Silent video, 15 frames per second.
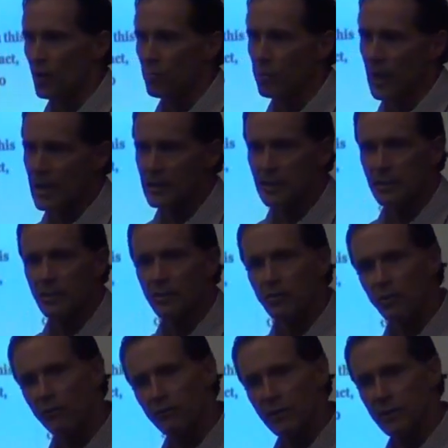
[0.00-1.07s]
No plankton,
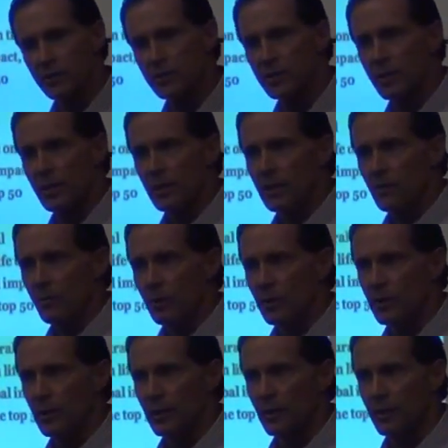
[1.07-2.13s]
no fish. We
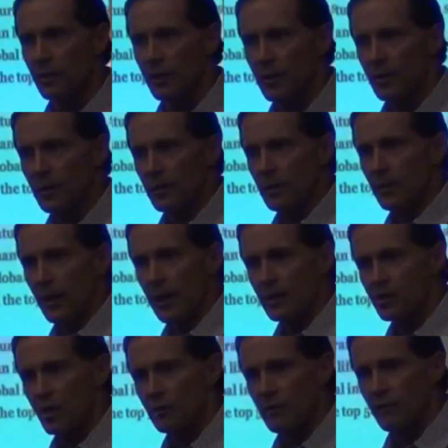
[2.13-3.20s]
had the
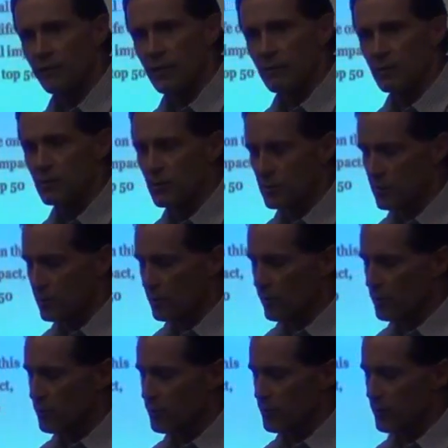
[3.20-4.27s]
anchovy fleet return to
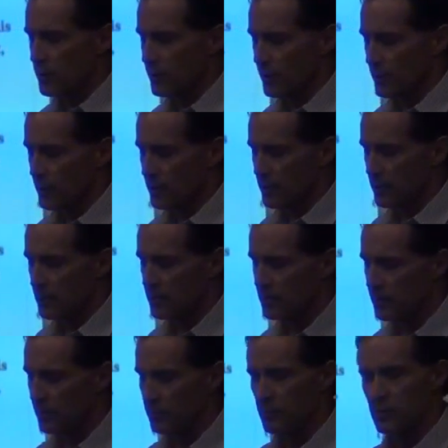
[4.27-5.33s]

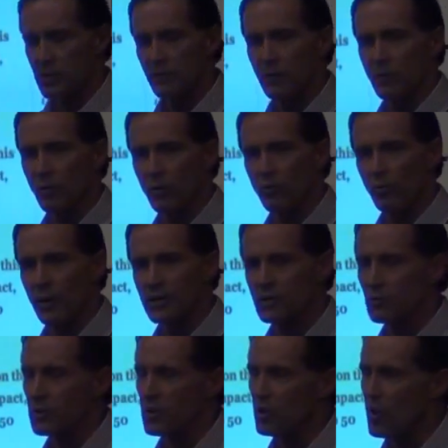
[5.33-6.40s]
the Pacific
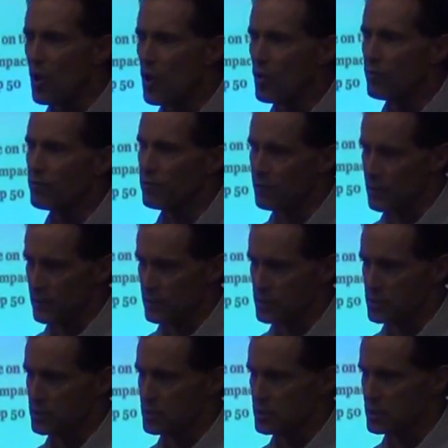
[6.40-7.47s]
Northwest with no
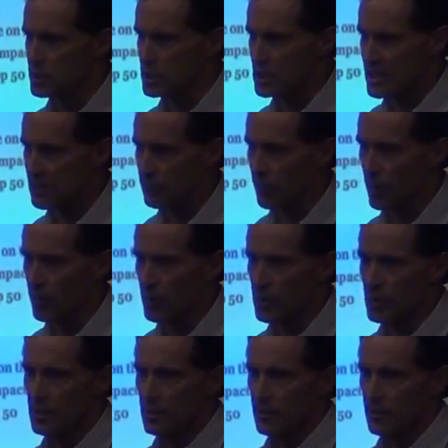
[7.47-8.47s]
fish, 0,